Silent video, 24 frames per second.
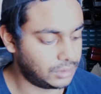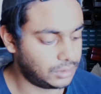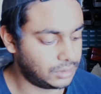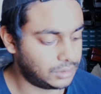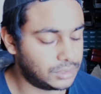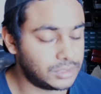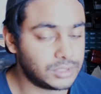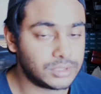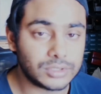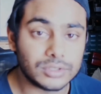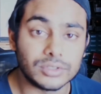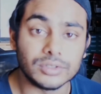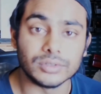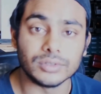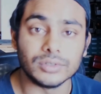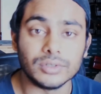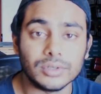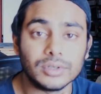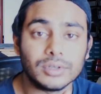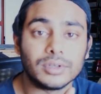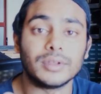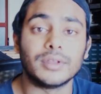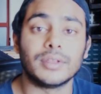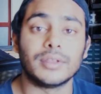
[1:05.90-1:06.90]
just
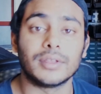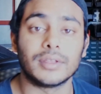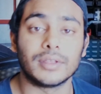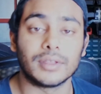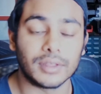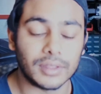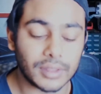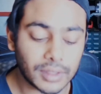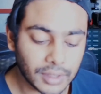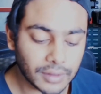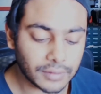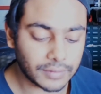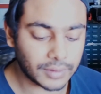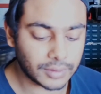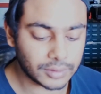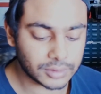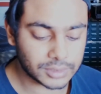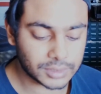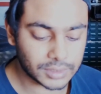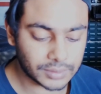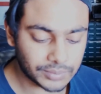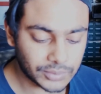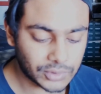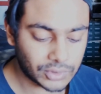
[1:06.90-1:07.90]
to give out
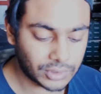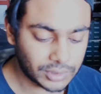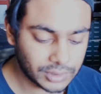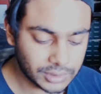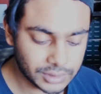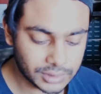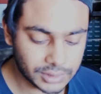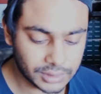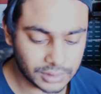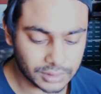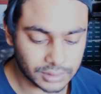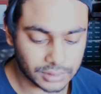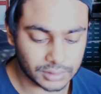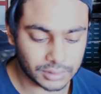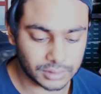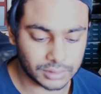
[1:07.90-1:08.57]
some content.